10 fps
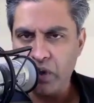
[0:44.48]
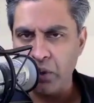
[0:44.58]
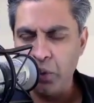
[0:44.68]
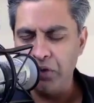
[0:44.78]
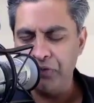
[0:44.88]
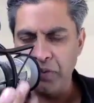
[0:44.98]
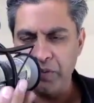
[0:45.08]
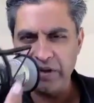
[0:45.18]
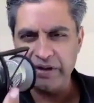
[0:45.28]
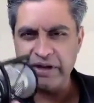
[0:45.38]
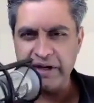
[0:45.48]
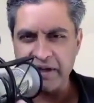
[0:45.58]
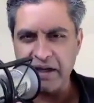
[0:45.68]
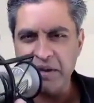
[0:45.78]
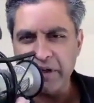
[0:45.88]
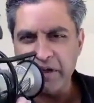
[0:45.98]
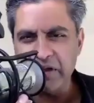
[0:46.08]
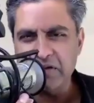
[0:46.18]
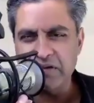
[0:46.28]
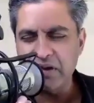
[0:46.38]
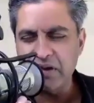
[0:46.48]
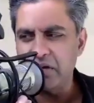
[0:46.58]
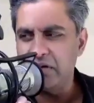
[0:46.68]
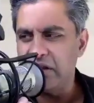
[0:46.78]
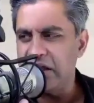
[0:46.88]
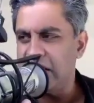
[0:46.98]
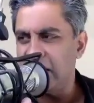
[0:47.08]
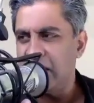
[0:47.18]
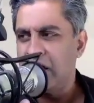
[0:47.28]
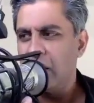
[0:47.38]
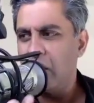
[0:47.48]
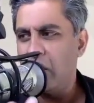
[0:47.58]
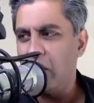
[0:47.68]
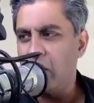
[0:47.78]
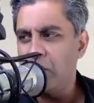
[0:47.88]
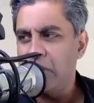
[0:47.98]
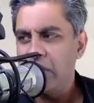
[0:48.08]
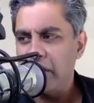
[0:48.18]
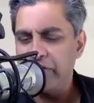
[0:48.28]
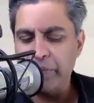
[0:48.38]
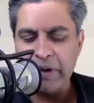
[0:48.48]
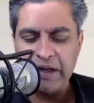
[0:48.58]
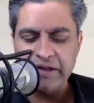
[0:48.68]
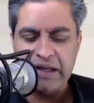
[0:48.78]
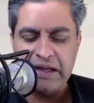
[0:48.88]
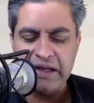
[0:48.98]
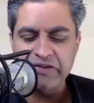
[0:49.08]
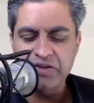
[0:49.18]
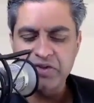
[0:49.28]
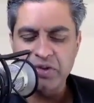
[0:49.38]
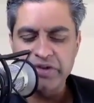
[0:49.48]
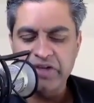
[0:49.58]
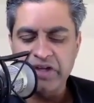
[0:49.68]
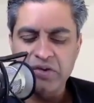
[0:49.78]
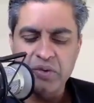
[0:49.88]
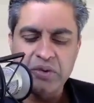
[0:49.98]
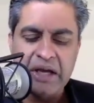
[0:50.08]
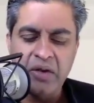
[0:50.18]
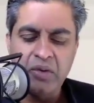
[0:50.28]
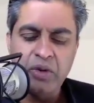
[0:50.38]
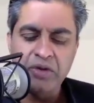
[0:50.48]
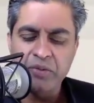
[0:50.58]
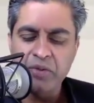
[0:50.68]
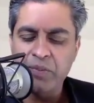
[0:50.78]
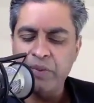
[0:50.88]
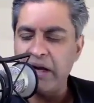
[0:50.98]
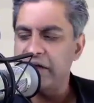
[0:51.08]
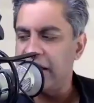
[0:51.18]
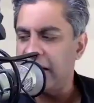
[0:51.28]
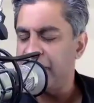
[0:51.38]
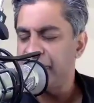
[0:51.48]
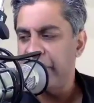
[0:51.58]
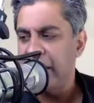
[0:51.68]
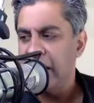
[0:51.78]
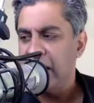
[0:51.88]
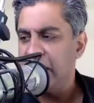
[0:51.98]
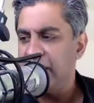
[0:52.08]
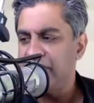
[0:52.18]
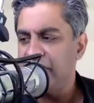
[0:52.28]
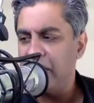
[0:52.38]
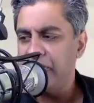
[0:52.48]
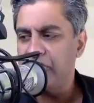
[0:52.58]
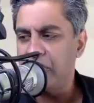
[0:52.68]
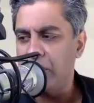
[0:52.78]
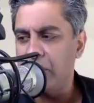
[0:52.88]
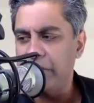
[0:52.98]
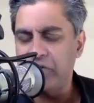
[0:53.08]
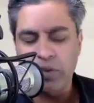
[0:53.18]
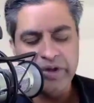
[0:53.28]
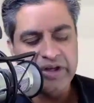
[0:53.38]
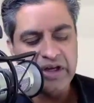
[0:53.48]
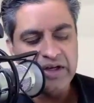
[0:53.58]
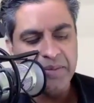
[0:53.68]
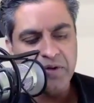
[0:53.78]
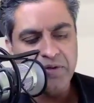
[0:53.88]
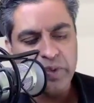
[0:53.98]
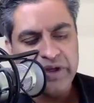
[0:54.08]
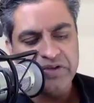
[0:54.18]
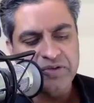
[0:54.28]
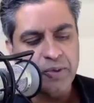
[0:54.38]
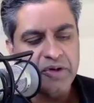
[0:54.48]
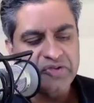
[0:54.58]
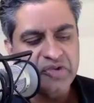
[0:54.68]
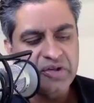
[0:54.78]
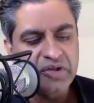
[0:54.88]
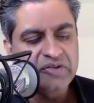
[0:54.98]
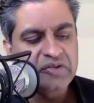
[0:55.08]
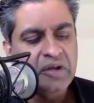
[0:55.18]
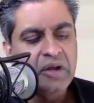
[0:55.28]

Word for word: Wealthformula.com is the home of the podcast that you are listening to now, Wealth Formula Podcast. And it is also a place where you can get a number of resources